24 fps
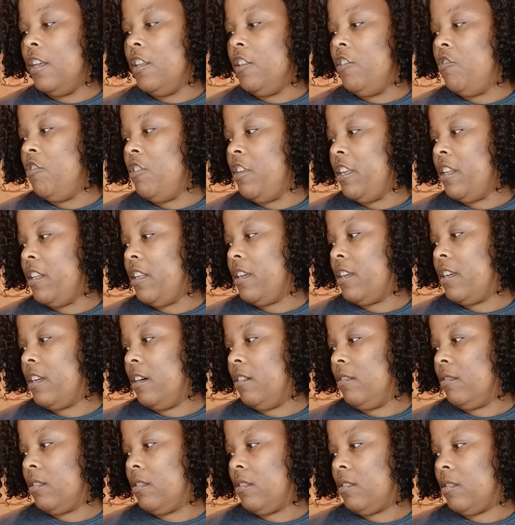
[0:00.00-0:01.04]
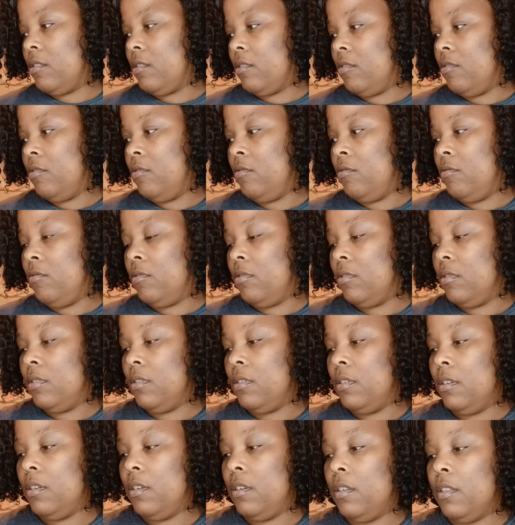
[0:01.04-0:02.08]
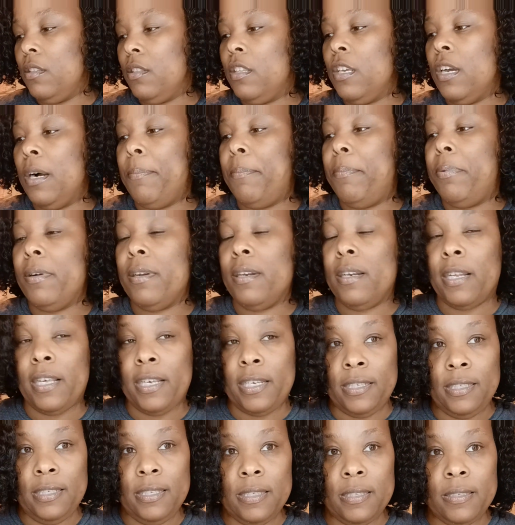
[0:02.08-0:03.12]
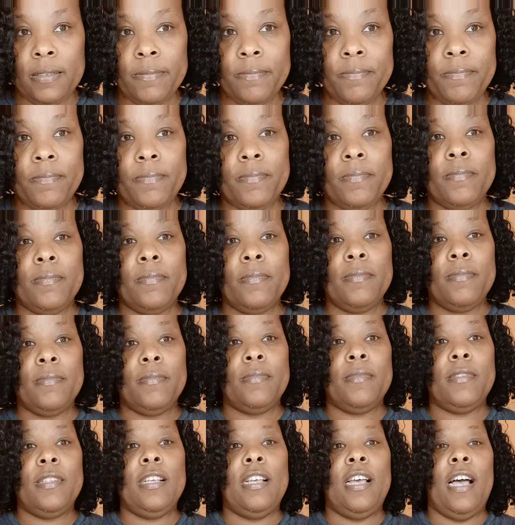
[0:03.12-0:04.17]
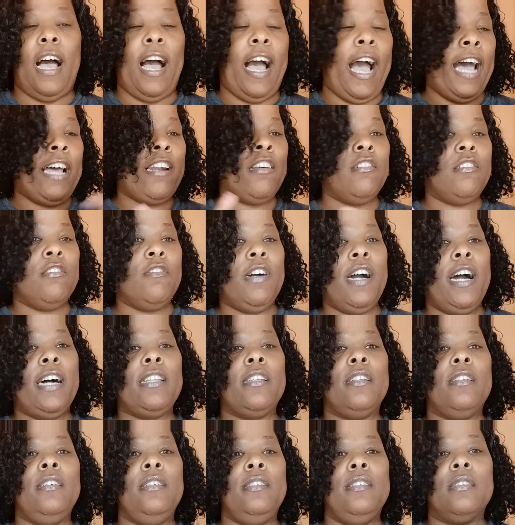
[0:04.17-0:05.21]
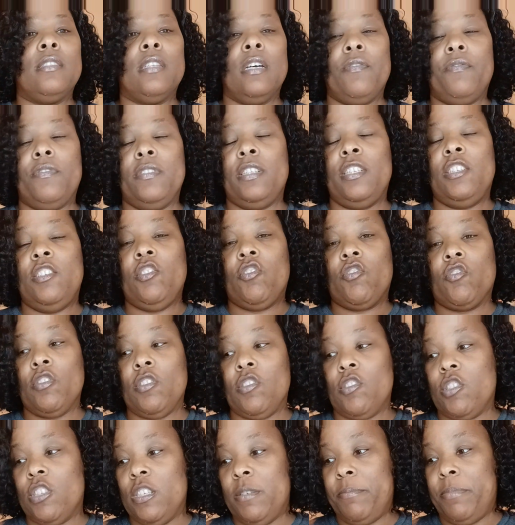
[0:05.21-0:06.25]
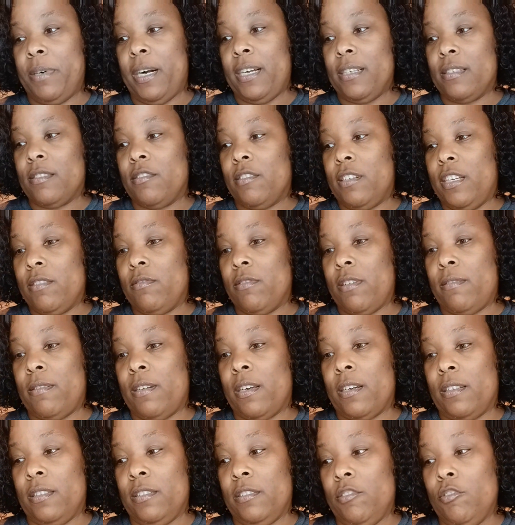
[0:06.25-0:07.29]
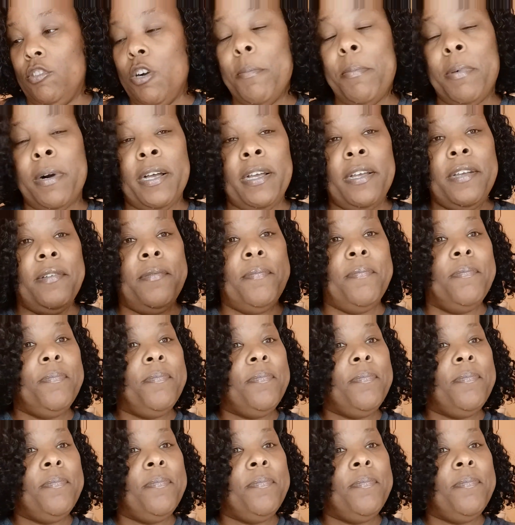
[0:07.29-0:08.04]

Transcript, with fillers: you need to go to the place. I don't know how to link stuff in the description box, so that's why I'm not going to do it. But